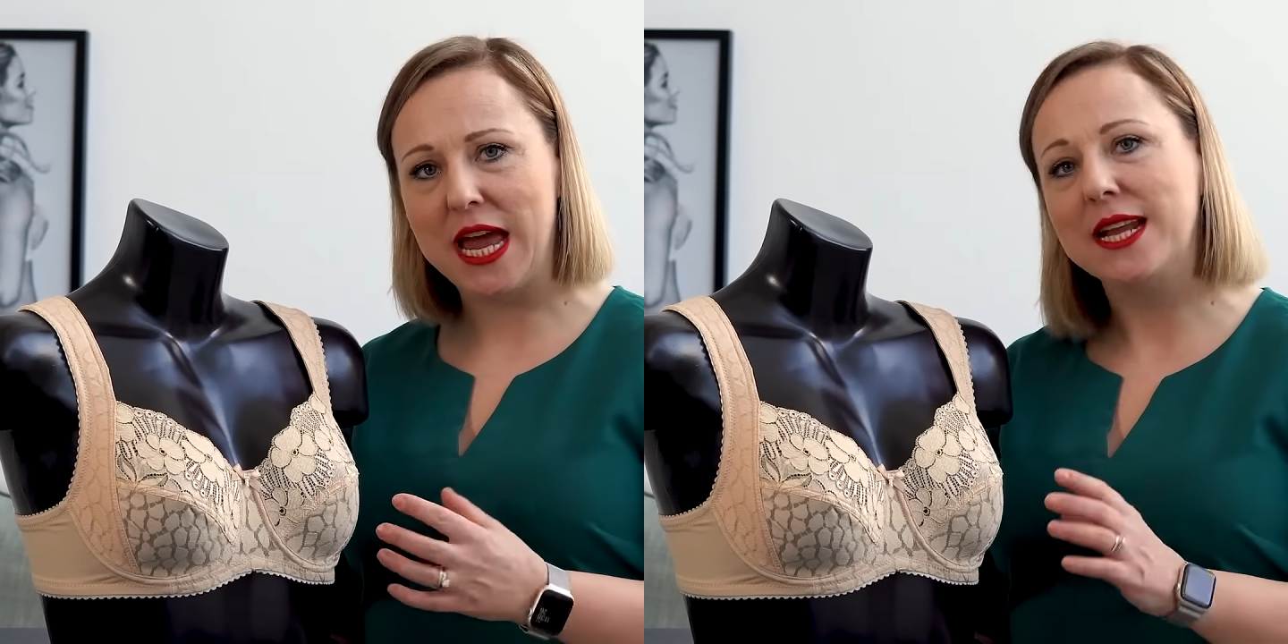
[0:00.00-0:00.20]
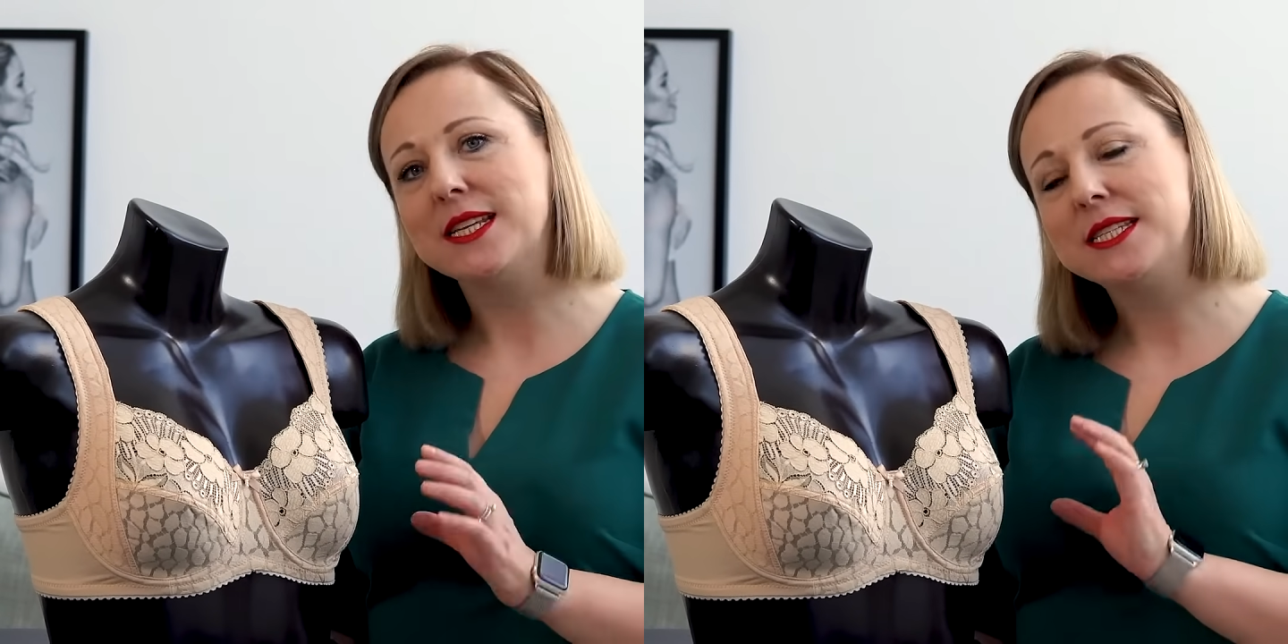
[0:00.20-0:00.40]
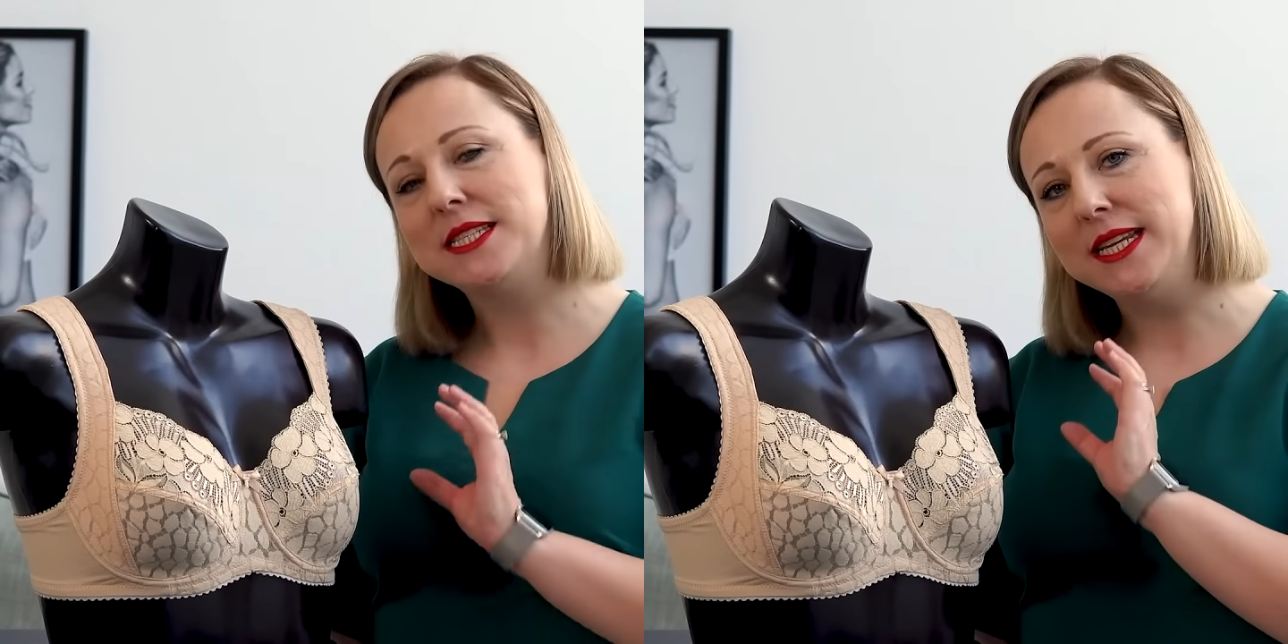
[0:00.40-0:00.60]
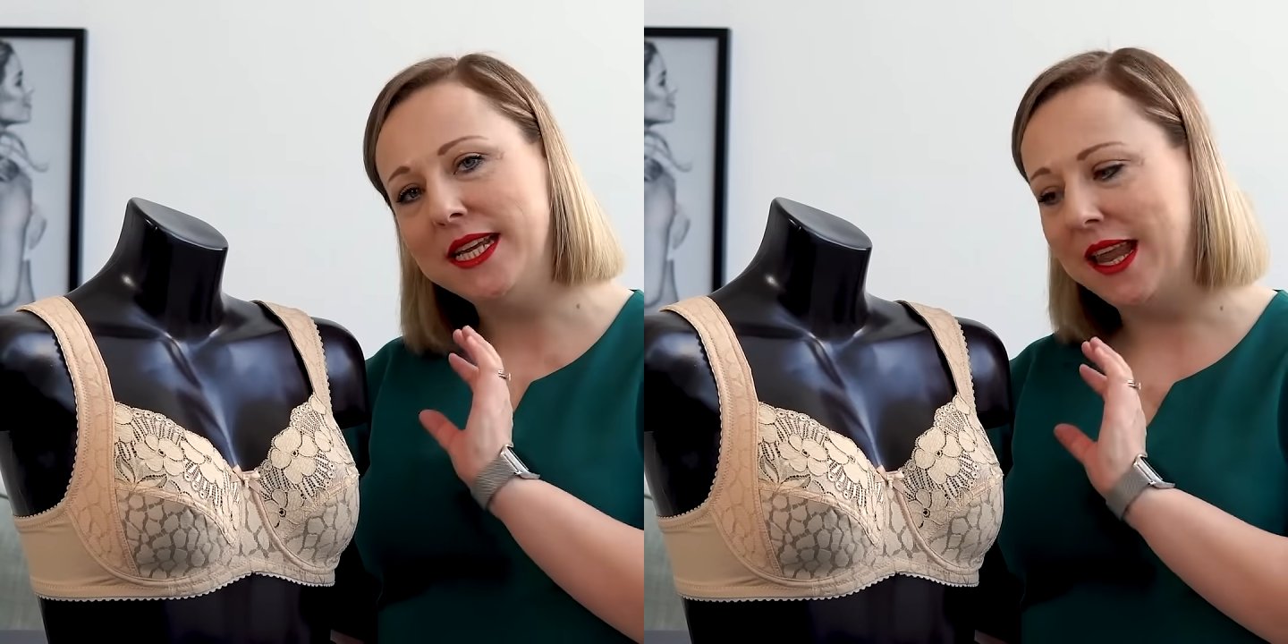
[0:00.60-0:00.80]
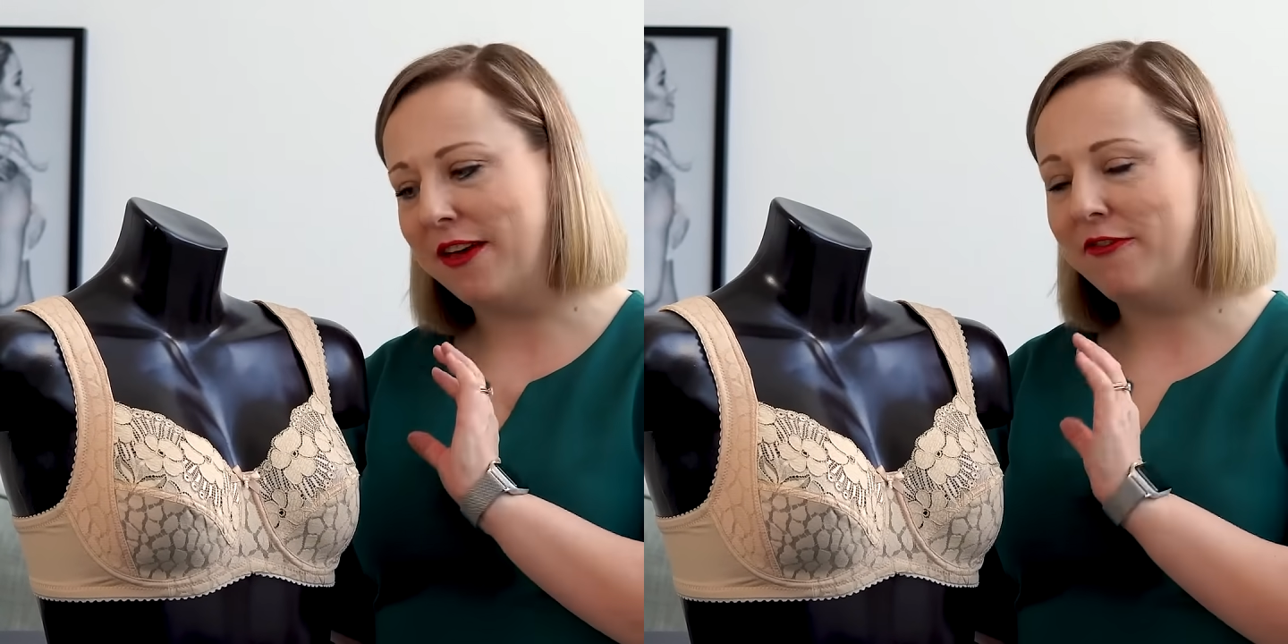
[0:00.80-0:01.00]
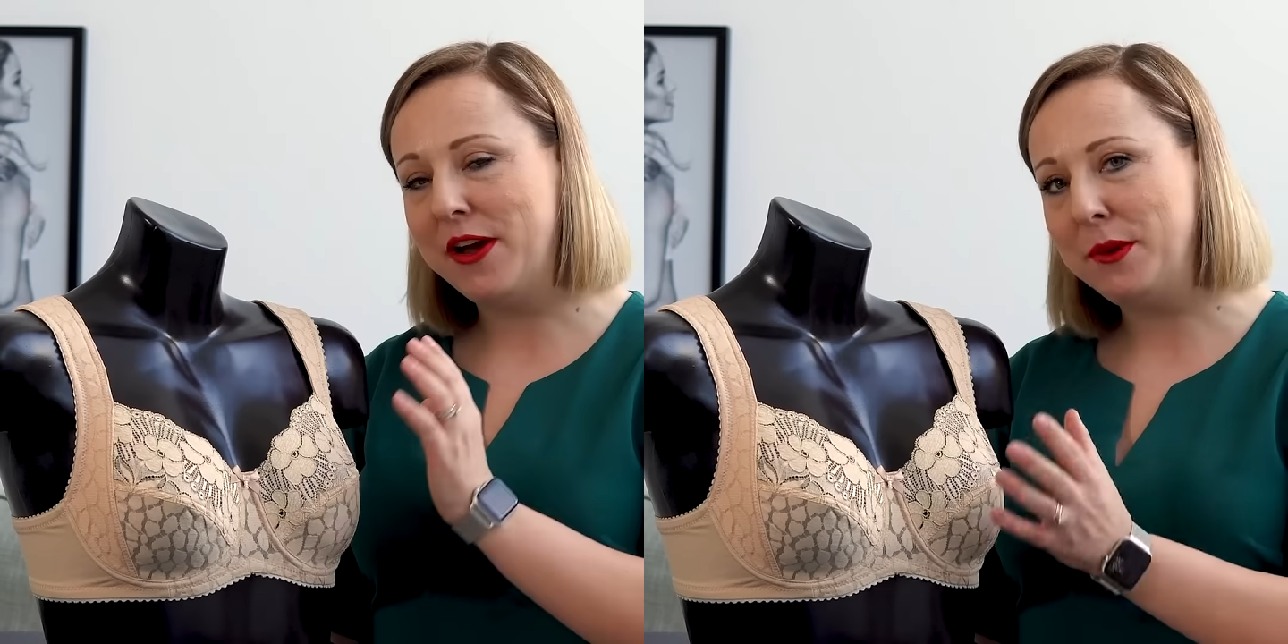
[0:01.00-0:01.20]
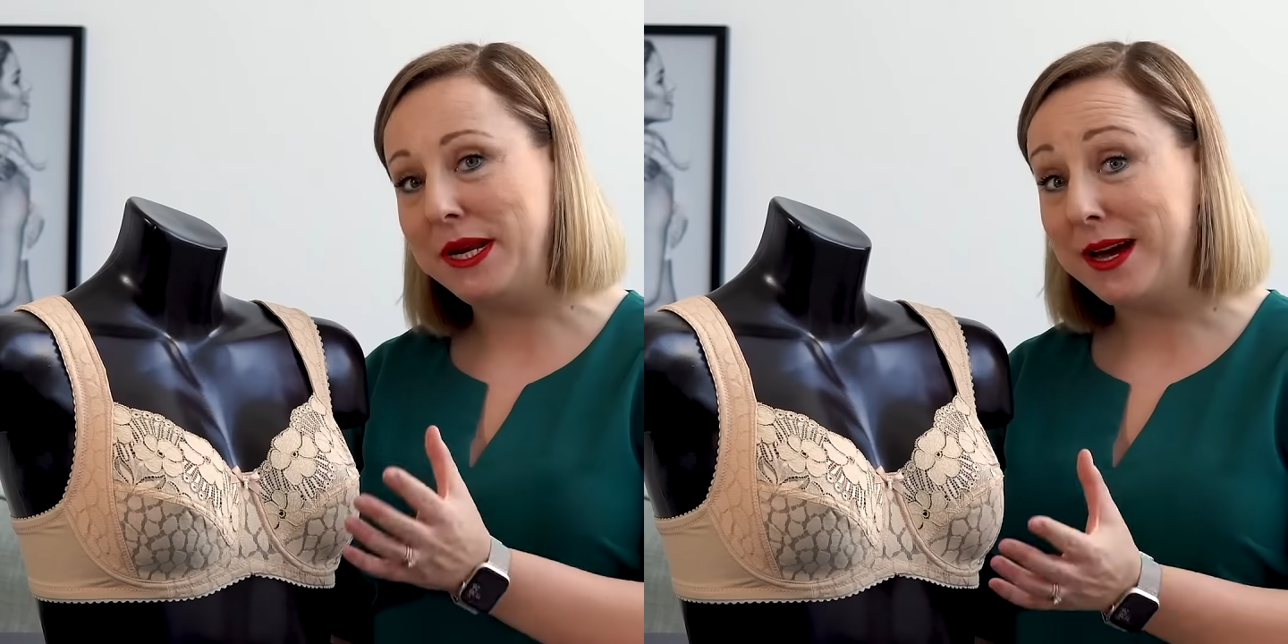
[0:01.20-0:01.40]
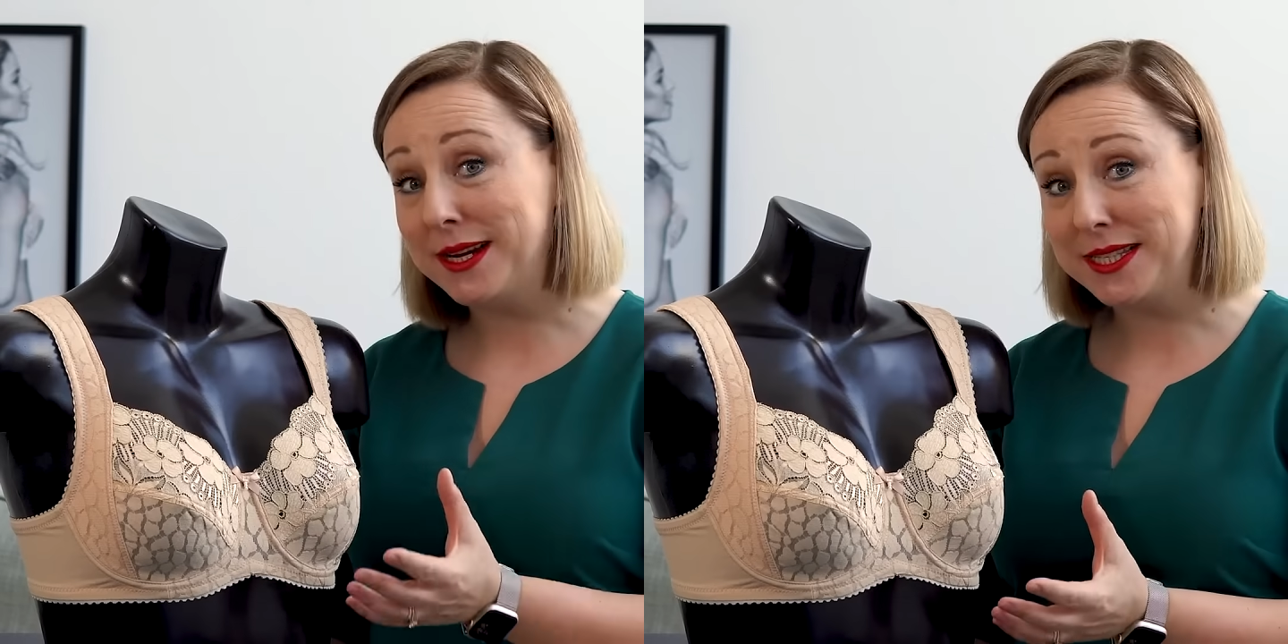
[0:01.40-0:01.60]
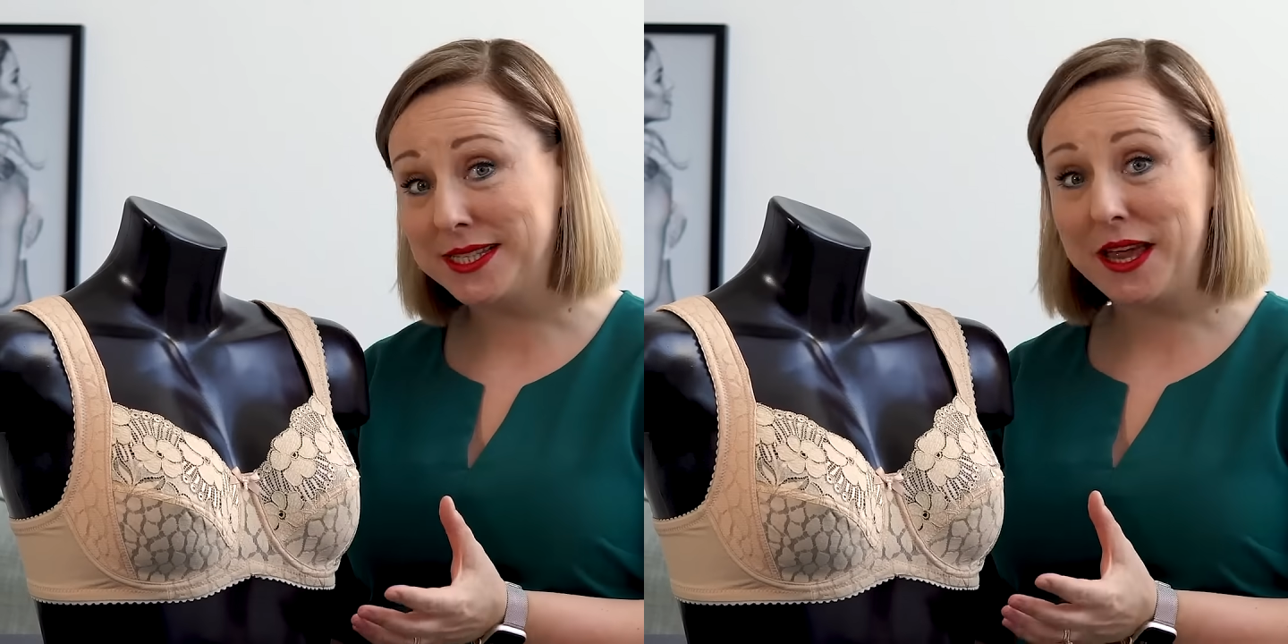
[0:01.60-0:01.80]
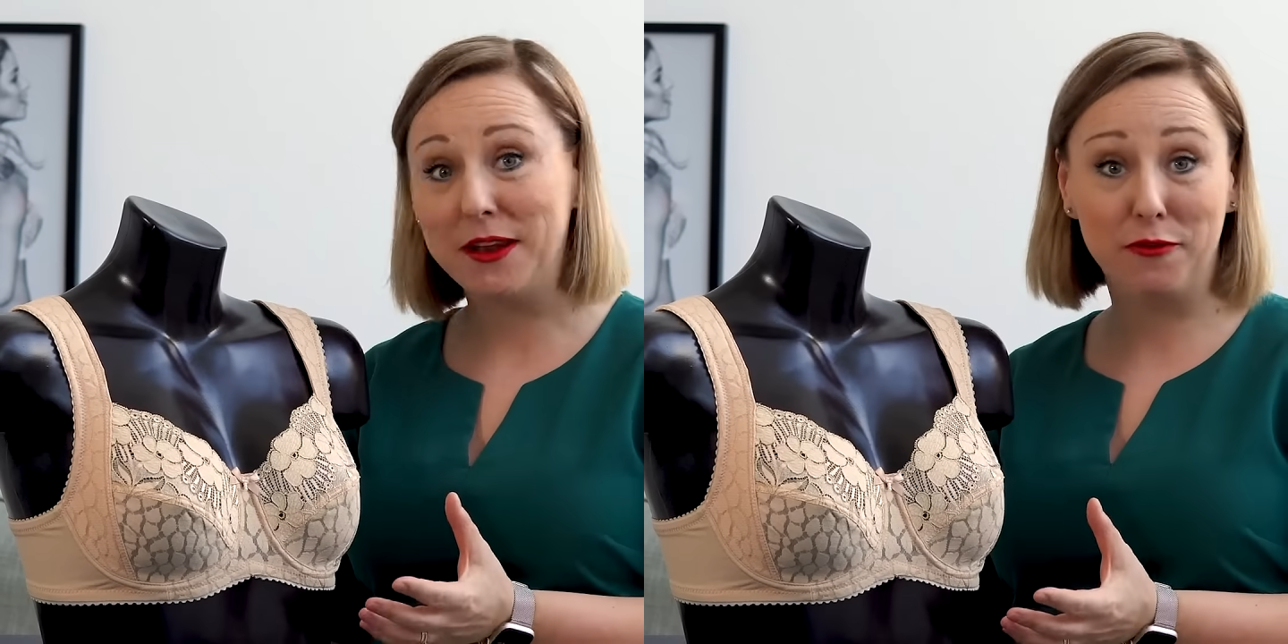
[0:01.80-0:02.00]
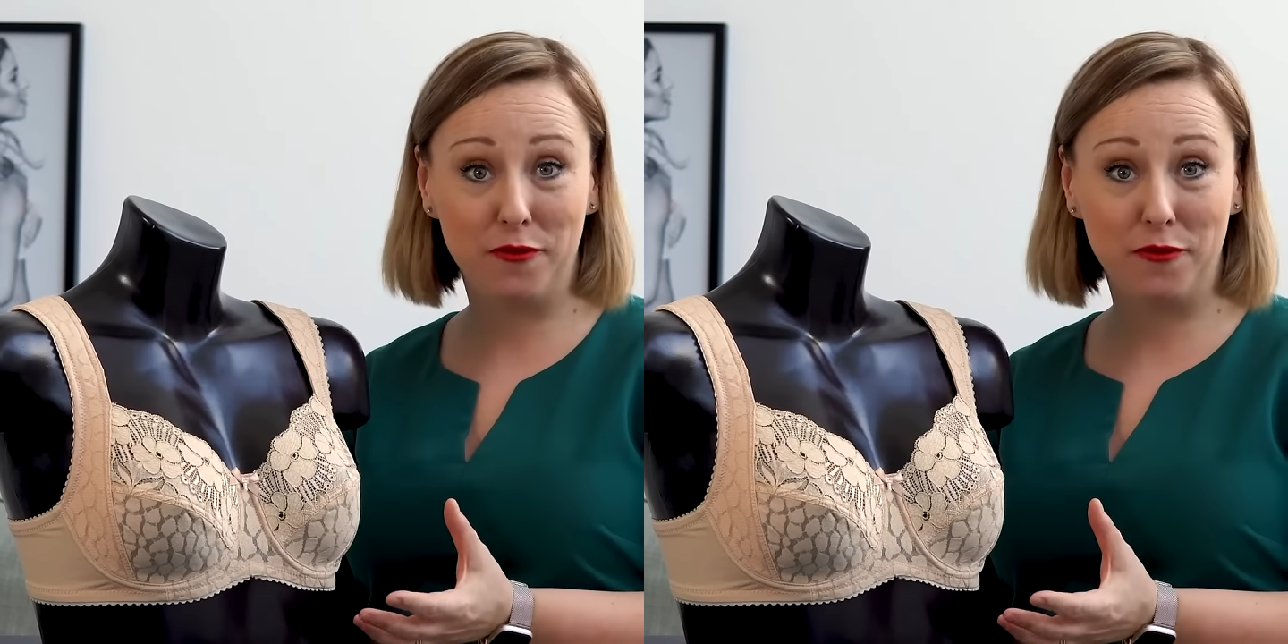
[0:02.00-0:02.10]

and still a very nice and